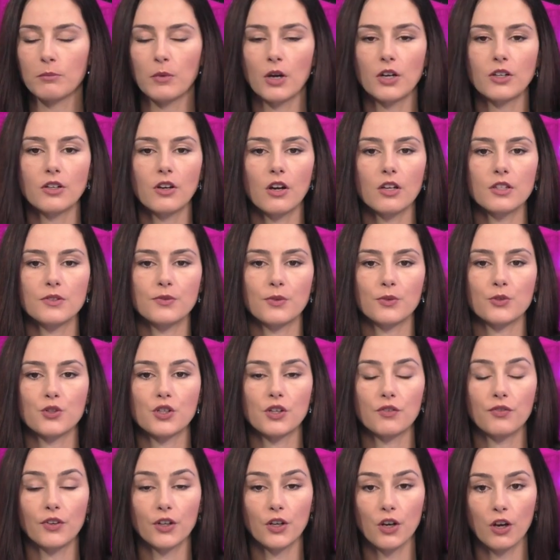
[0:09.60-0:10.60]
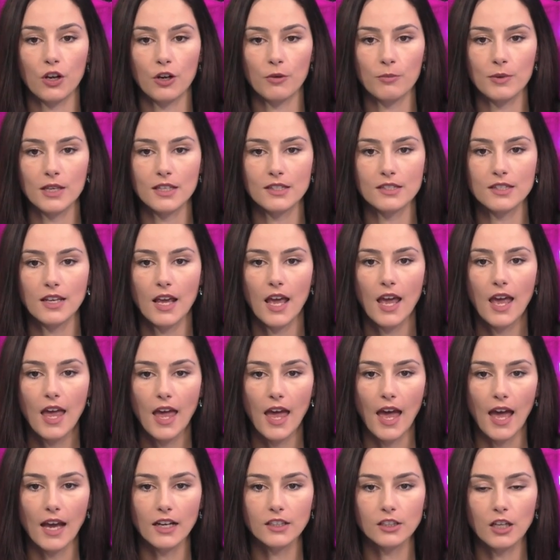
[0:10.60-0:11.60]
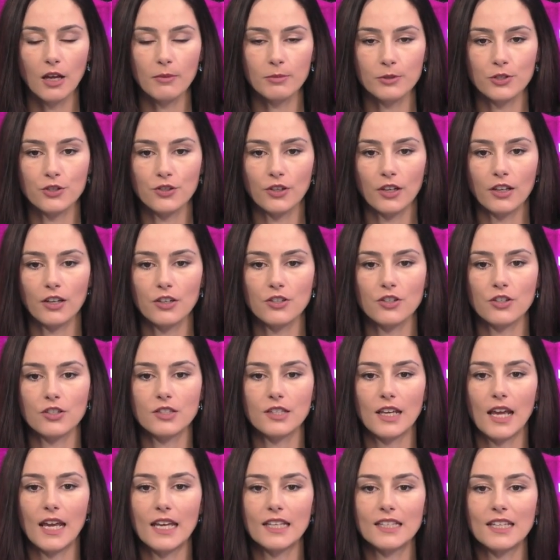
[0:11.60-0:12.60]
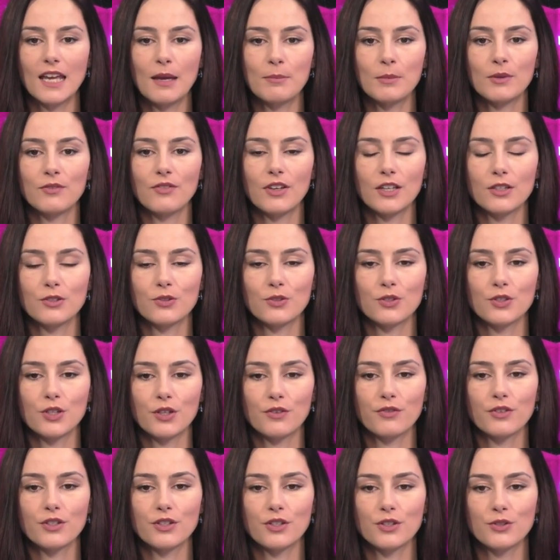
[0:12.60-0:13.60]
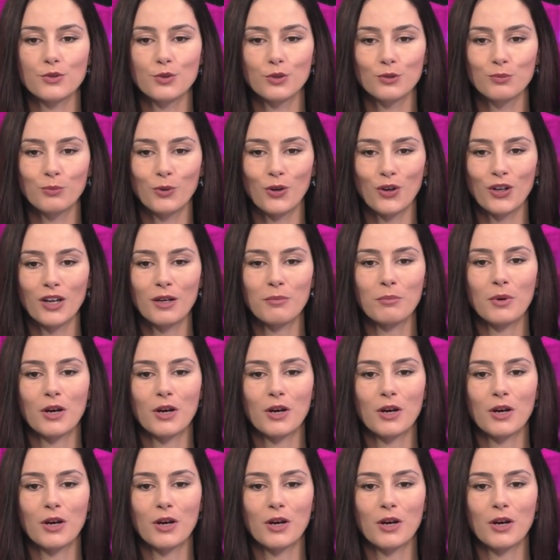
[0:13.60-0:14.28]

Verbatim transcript: Mark Oswald, Chief Economist and Global Strategist, ADM Investor Services. Good morning,